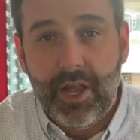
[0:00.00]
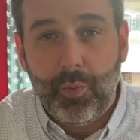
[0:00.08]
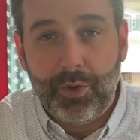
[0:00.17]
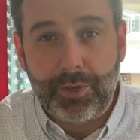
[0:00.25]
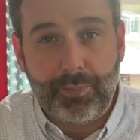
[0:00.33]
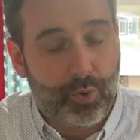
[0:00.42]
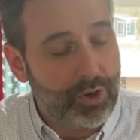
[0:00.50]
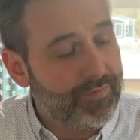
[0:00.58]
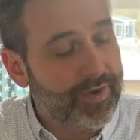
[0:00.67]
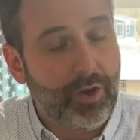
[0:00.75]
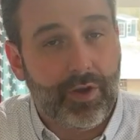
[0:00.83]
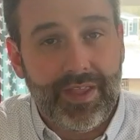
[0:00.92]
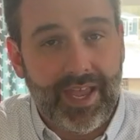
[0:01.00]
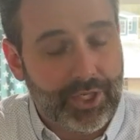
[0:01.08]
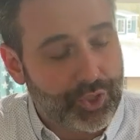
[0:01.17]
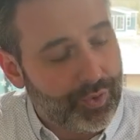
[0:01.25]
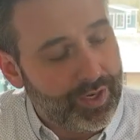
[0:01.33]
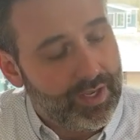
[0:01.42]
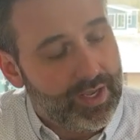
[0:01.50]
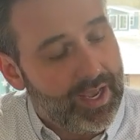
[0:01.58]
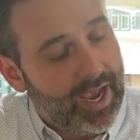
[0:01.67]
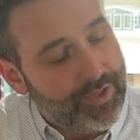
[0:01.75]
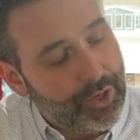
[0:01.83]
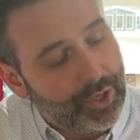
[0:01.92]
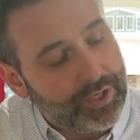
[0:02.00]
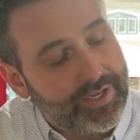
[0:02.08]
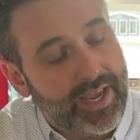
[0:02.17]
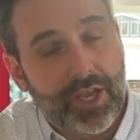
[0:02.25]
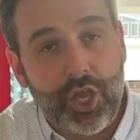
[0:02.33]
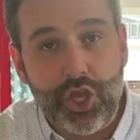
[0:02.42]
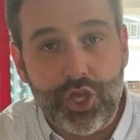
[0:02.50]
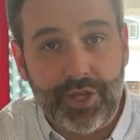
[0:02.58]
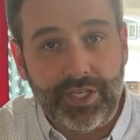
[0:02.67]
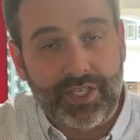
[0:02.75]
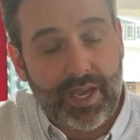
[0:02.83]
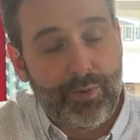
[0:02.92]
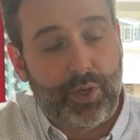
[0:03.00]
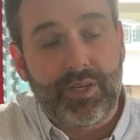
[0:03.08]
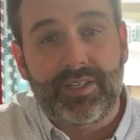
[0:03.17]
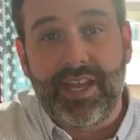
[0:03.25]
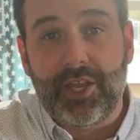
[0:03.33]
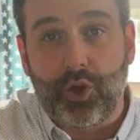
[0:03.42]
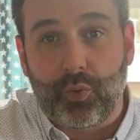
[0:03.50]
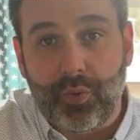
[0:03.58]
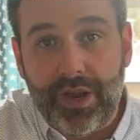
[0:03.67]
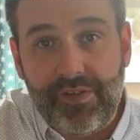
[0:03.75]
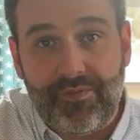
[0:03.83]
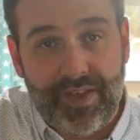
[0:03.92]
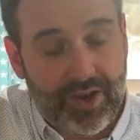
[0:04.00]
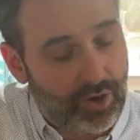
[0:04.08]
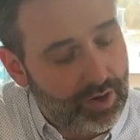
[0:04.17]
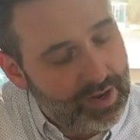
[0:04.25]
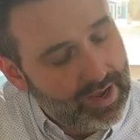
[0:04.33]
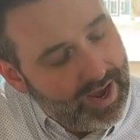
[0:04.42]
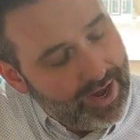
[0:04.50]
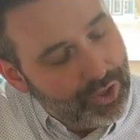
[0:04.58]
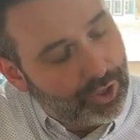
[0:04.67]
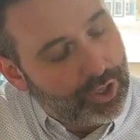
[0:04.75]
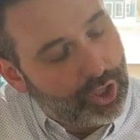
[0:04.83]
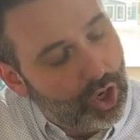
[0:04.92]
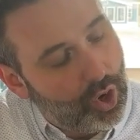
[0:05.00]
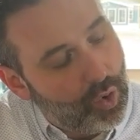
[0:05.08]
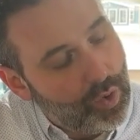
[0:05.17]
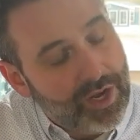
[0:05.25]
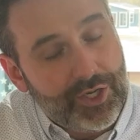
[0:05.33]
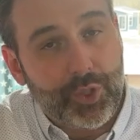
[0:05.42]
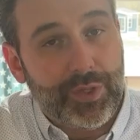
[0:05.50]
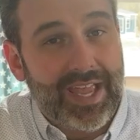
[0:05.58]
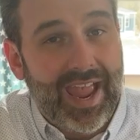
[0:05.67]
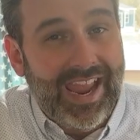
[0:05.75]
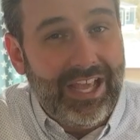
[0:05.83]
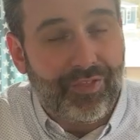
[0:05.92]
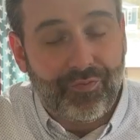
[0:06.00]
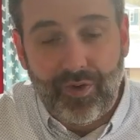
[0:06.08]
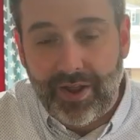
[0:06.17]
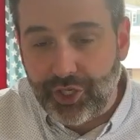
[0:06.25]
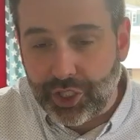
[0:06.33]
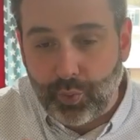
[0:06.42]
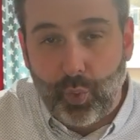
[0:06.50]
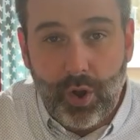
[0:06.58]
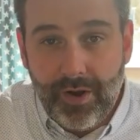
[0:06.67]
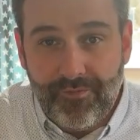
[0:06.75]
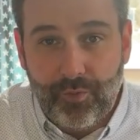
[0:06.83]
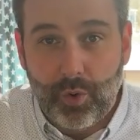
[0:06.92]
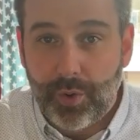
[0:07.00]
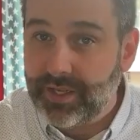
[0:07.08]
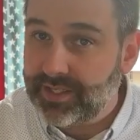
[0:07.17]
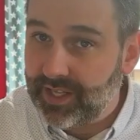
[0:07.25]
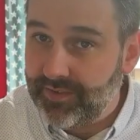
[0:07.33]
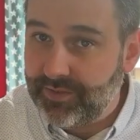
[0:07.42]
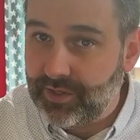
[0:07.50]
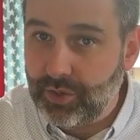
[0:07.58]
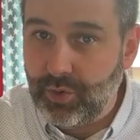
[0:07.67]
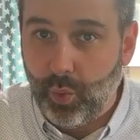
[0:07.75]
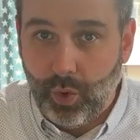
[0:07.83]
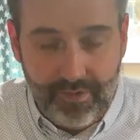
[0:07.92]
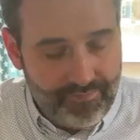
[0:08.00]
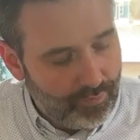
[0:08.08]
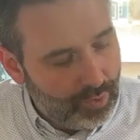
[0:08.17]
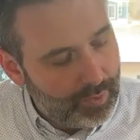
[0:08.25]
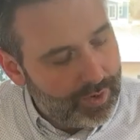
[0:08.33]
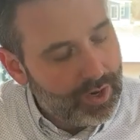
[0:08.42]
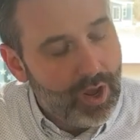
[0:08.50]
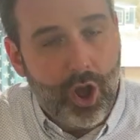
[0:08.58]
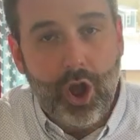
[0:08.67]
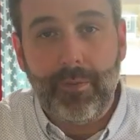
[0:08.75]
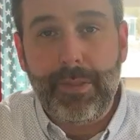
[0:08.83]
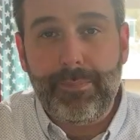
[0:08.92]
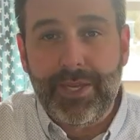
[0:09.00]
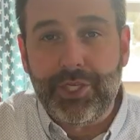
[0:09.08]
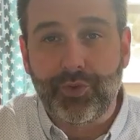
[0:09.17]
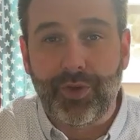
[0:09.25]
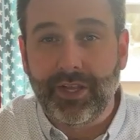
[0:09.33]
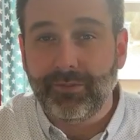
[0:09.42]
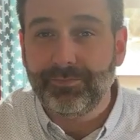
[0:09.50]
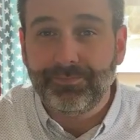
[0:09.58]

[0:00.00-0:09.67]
with your pointer finger on the A string. And you're going to take, this time you're going to take your ring finger and you're going to go to the 8th fret, just 1 forward instead of 2, 1 forward on the B string.